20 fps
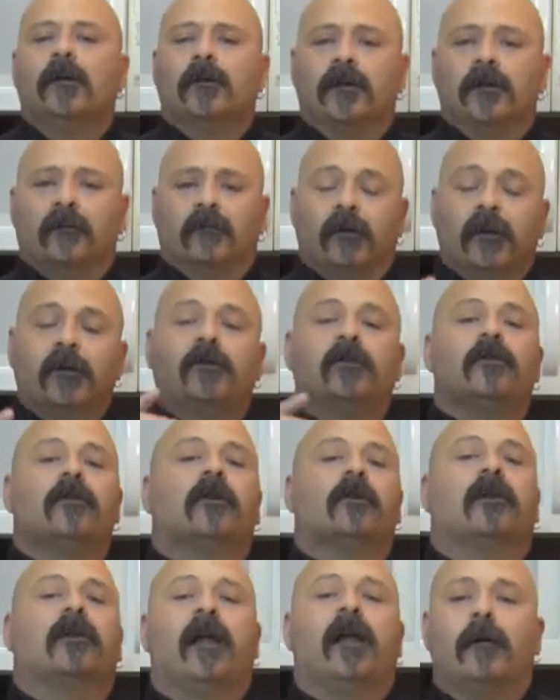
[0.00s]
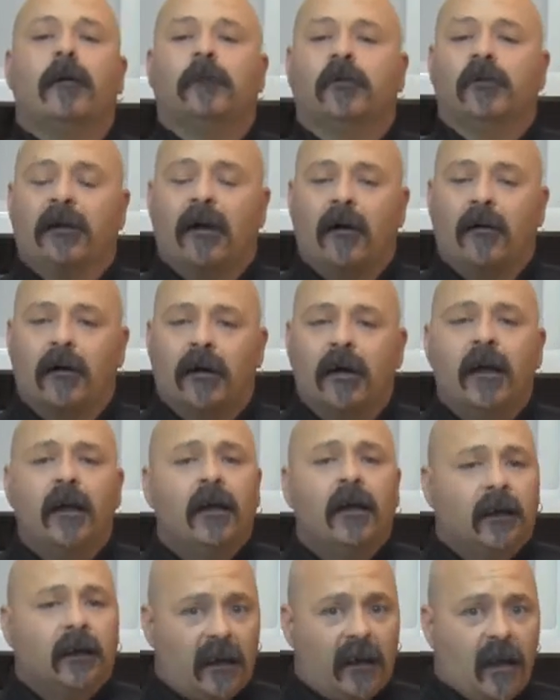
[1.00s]
The original clam chowder
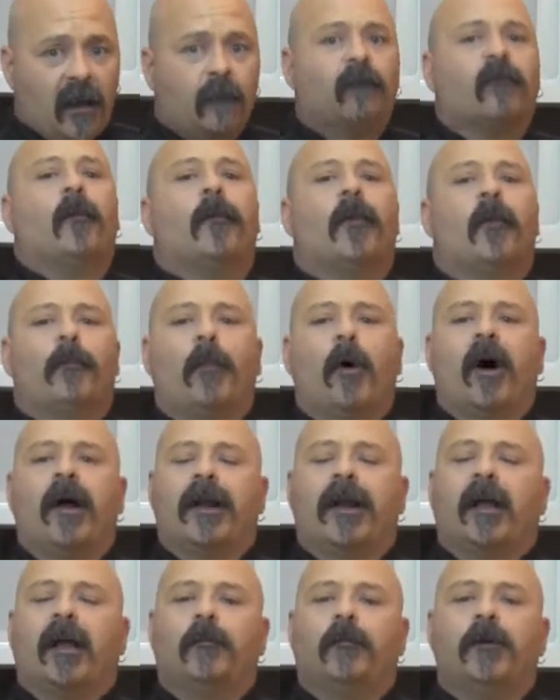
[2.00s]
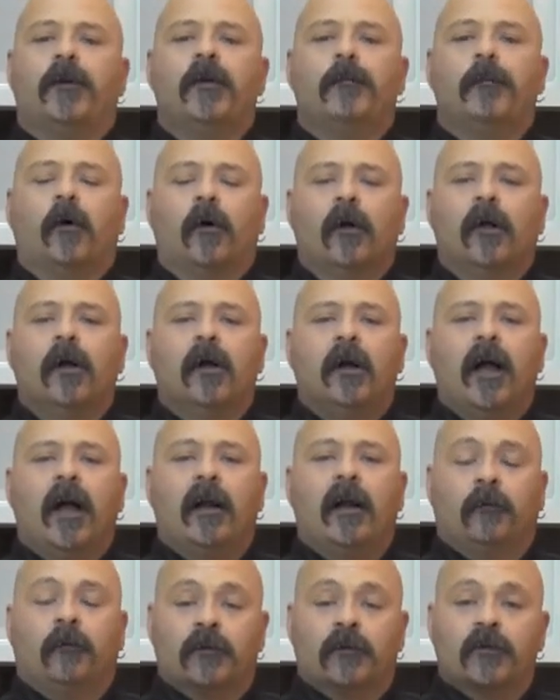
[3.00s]
came from the Bonac people
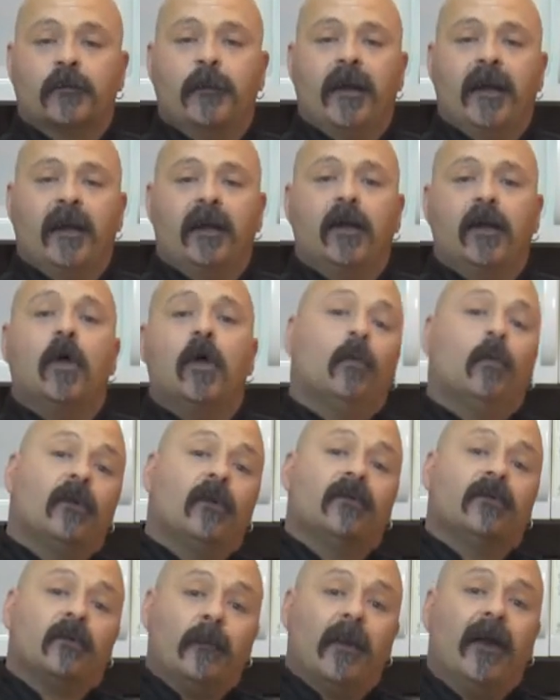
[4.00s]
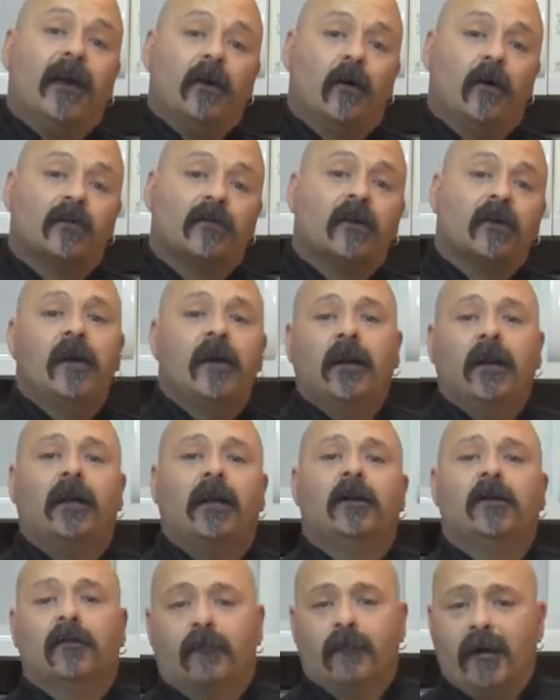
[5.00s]
and it was made with tomatoes
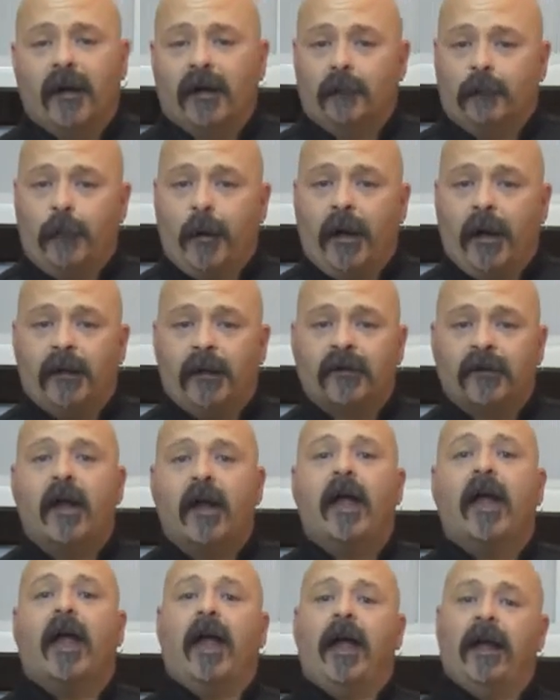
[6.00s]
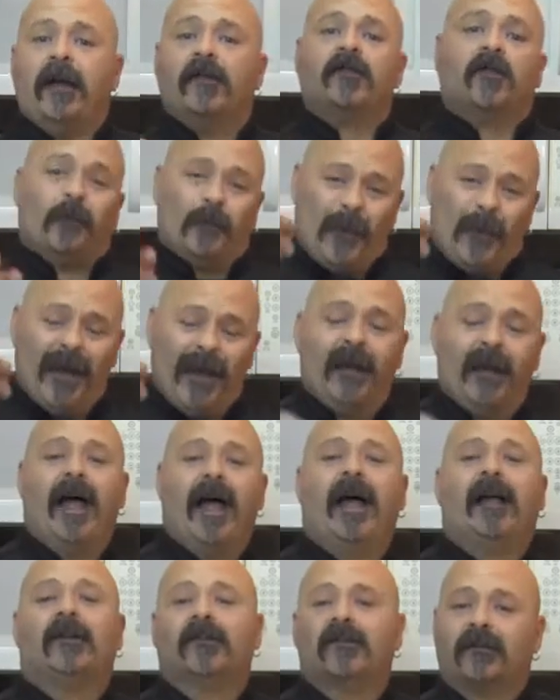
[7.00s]
in a red base hence
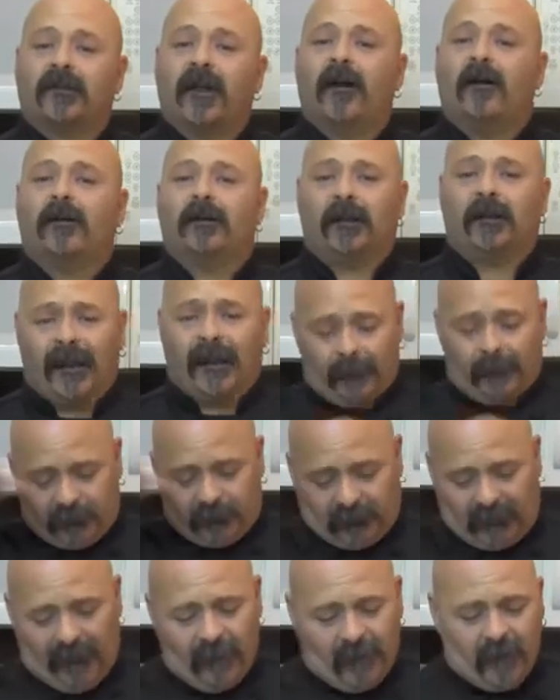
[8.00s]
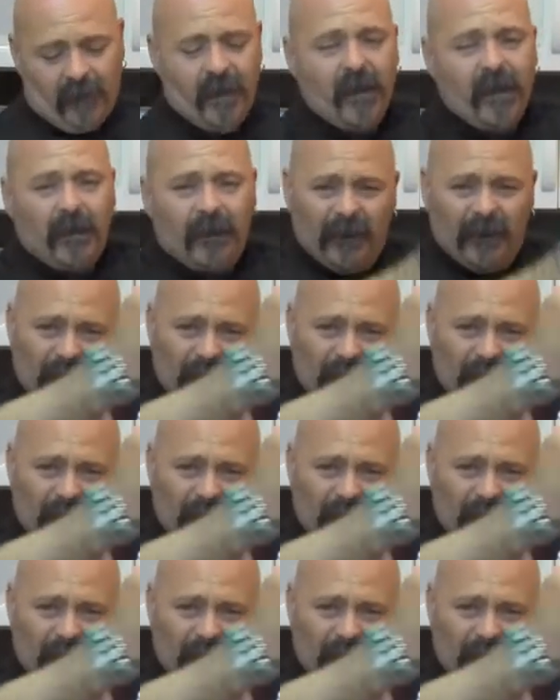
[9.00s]
Manhattan style clam chowder.